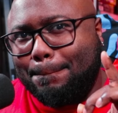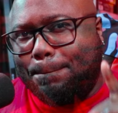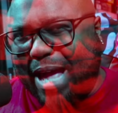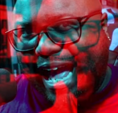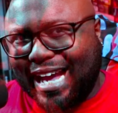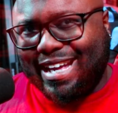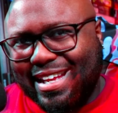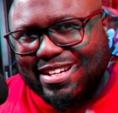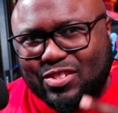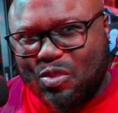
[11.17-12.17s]
back
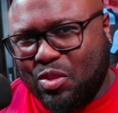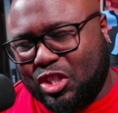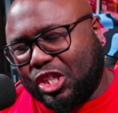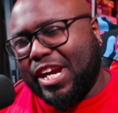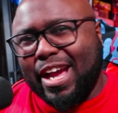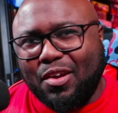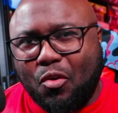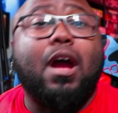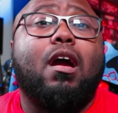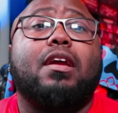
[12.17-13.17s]
to the channel.
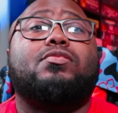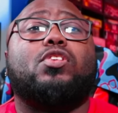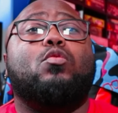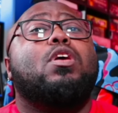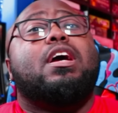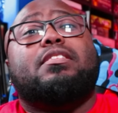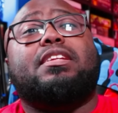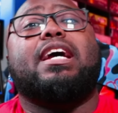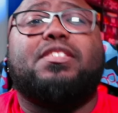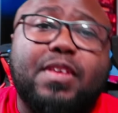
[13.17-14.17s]
All right, so
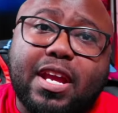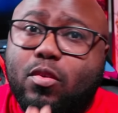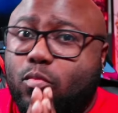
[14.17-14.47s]
today's video,